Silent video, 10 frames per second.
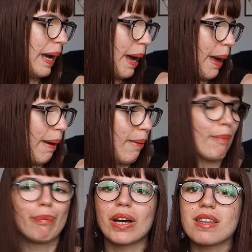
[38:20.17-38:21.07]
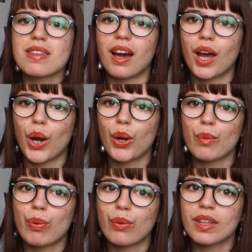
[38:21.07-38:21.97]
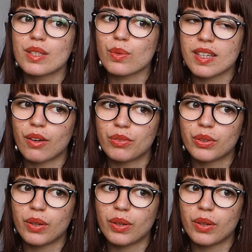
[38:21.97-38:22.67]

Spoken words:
But I hope this was helpful.